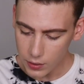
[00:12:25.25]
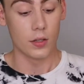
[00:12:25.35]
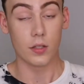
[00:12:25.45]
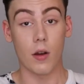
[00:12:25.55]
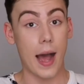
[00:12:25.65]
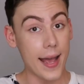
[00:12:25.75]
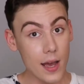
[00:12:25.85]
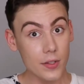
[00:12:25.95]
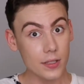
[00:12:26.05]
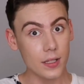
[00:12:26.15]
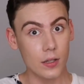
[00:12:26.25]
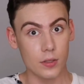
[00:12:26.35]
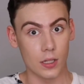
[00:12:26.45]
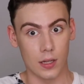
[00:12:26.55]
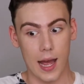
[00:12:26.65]
So I obviously
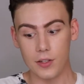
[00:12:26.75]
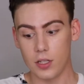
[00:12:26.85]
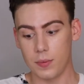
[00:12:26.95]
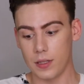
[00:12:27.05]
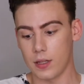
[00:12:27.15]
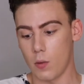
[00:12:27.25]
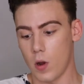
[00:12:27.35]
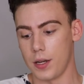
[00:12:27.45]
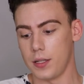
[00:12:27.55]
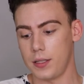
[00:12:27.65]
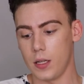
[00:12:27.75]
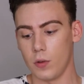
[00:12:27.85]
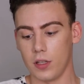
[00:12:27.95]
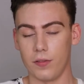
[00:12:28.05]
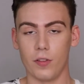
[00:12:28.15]
used a lot just because I wanted to see
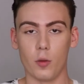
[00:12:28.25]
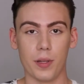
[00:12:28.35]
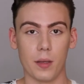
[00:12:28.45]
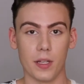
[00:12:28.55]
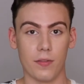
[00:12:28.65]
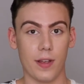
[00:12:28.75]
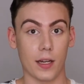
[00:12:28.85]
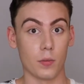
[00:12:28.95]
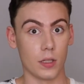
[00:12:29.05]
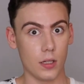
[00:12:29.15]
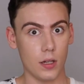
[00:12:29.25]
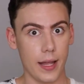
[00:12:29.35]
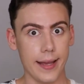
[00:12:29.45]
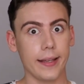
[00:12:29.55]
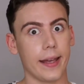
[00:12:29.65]
what the full pigment effect would look
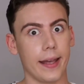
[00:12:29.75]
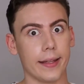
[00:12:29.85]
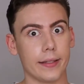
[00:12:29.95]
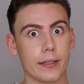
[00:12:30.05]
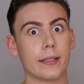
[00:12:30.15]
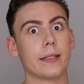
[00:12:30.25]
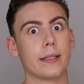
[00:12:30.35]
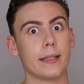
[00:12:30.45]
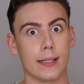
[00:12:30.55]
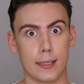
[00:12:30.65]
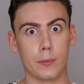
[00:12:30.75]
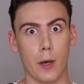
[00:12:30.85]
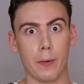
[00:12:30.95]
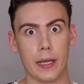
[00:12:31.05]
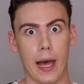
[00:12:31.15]
like, and this is
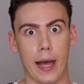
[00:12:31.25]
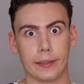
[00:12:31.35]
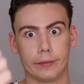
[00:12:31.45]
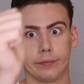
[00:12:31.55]
what we got.